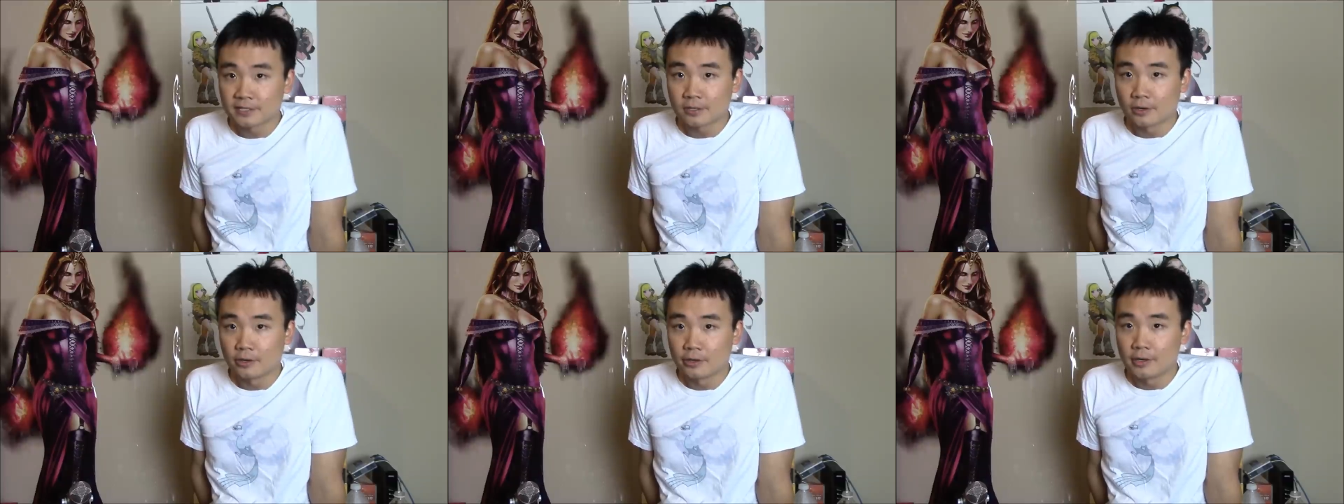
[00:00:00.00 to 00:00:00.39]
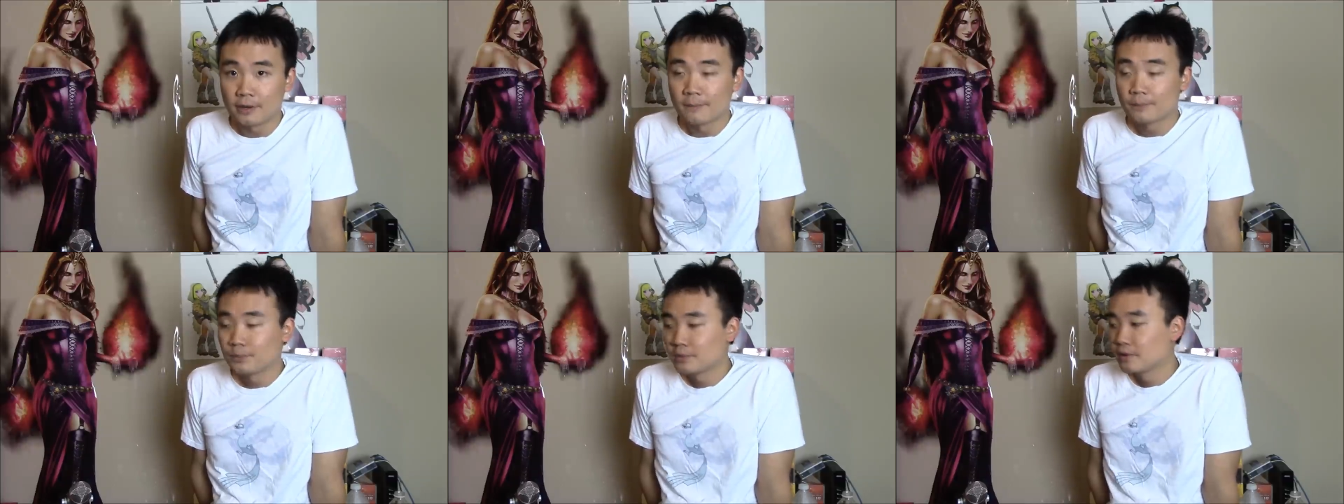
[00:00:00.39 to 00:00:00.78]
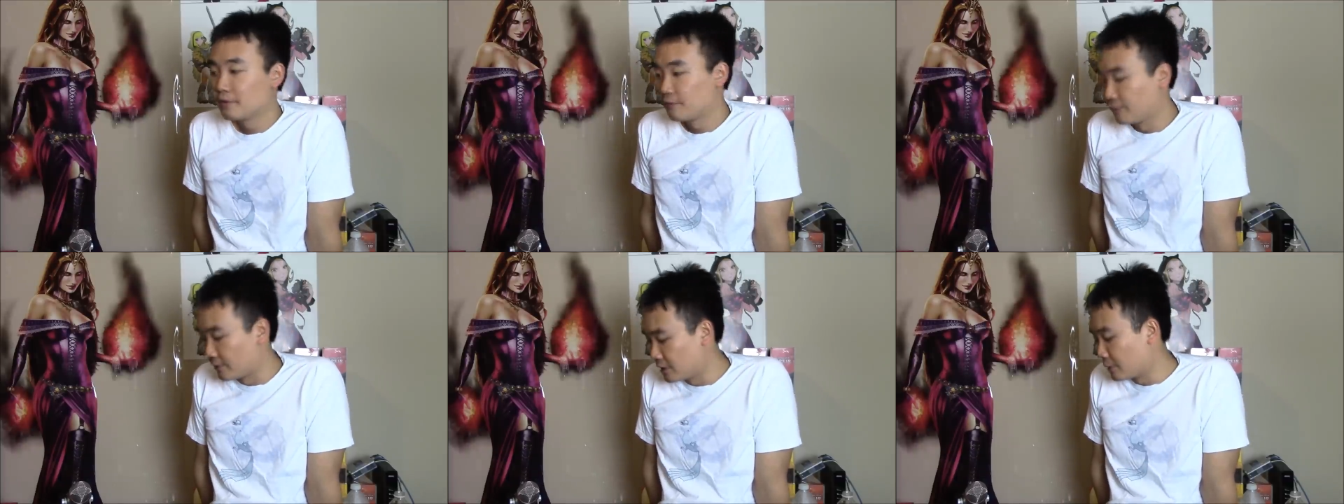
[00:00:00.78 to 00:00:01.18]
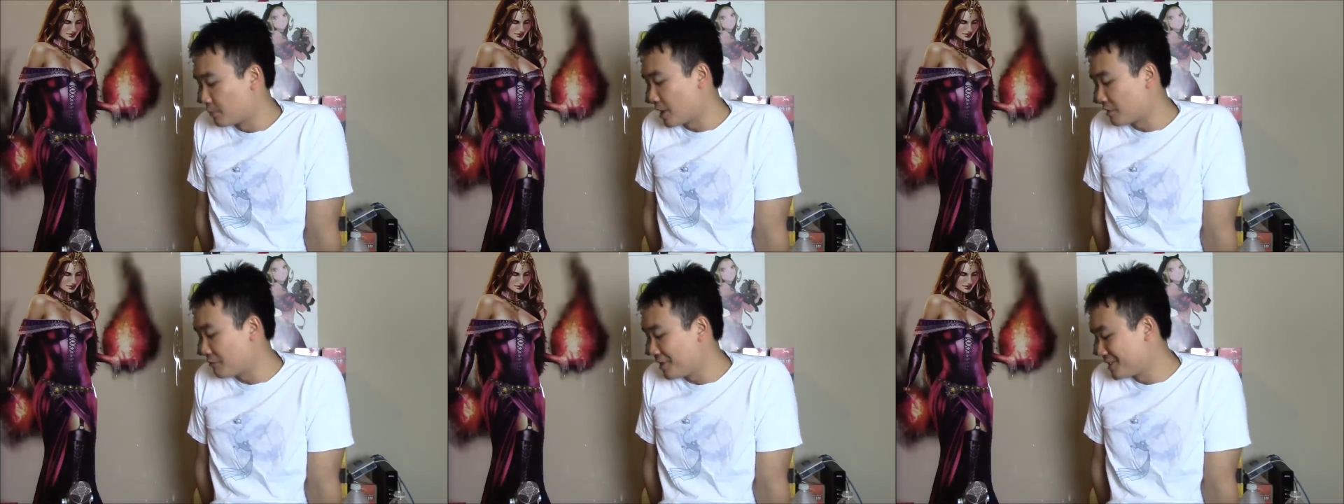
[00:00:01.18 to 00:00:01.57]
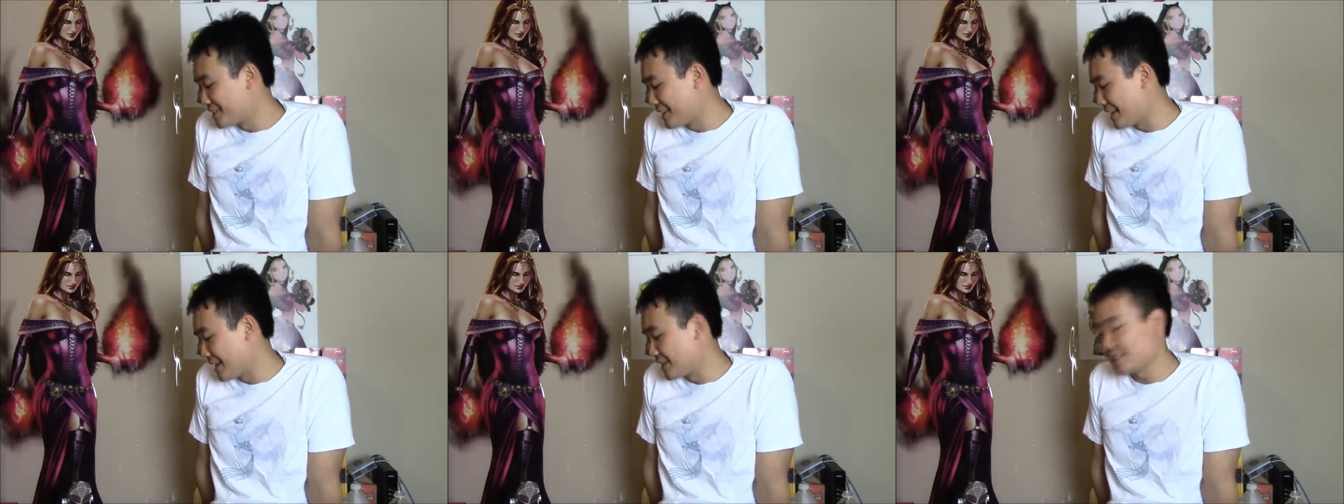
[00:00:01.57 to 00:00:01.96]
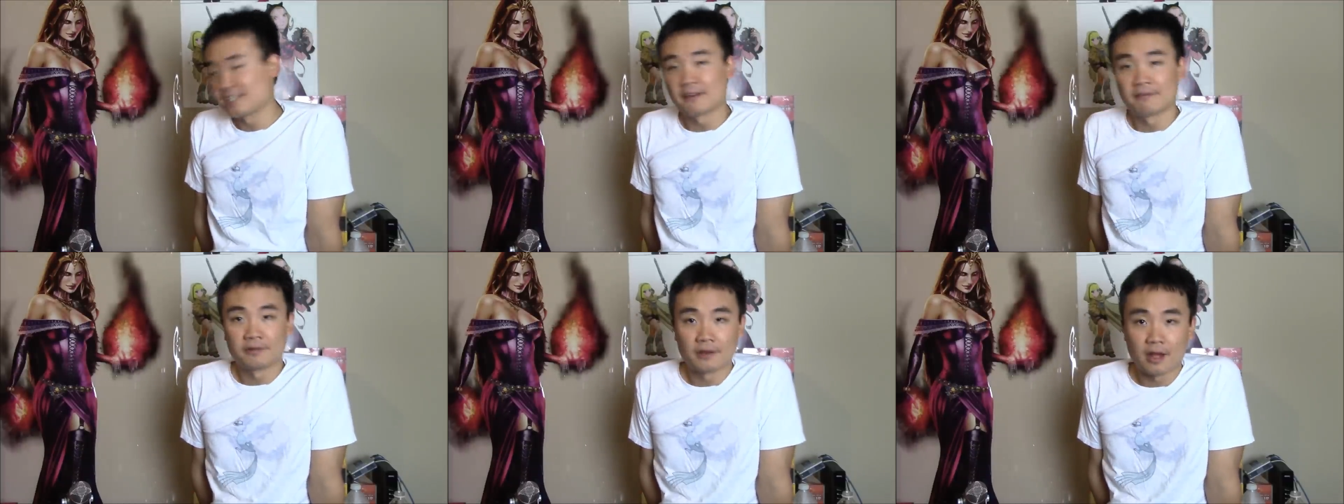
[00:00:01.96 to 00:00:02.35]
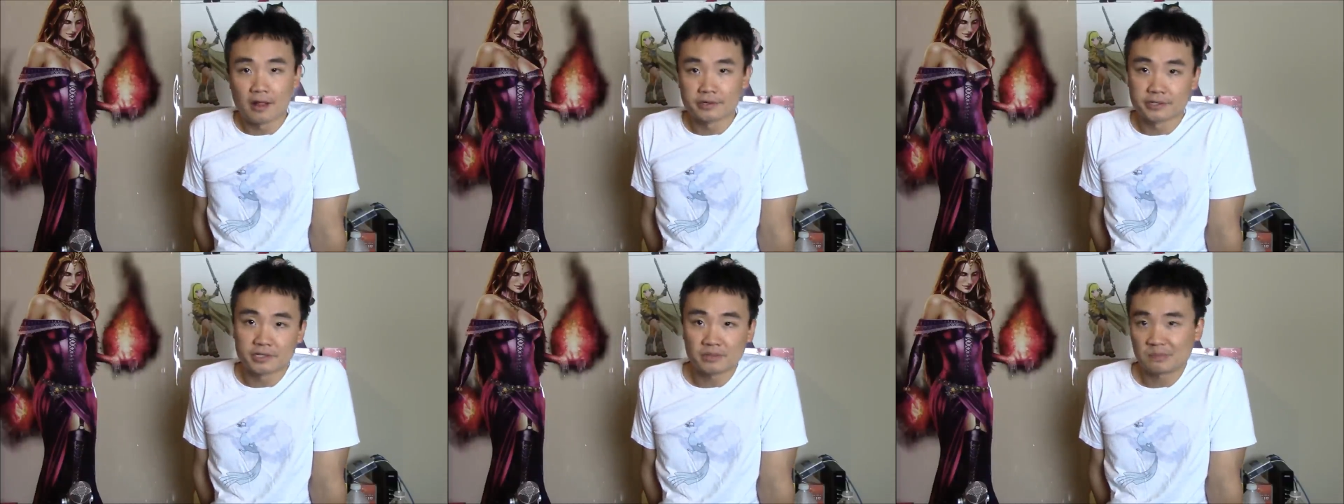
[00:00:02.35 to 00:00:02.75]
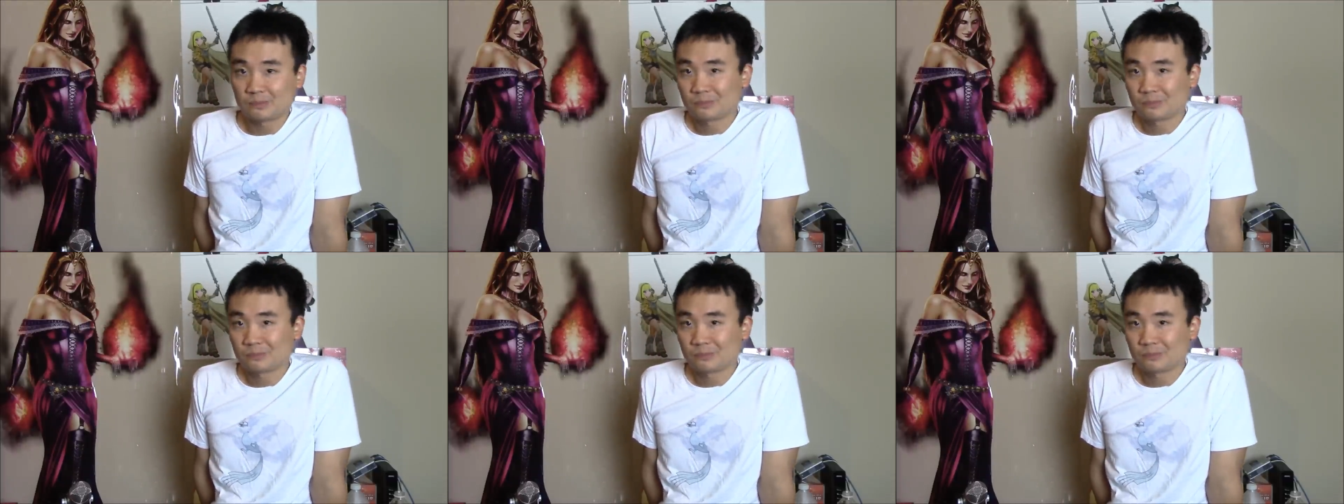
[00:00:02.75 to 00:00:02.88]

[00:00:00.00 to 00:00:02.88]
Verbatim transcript: card, Thunderbreak Regent at $7,